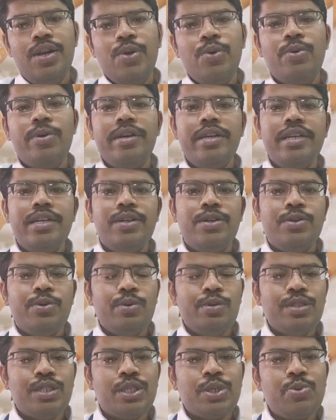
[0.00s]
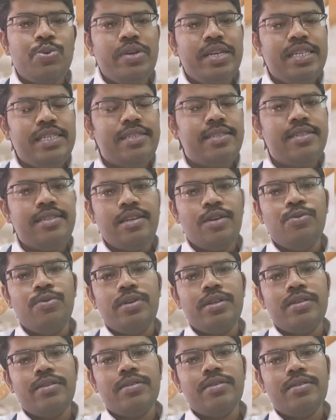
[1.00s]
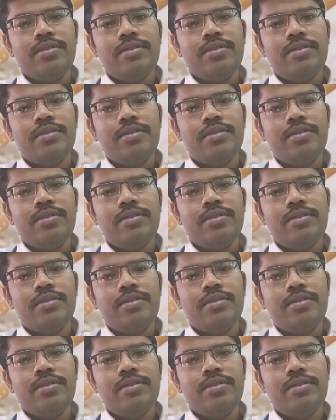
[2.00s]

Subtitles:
No need to squeeze it out.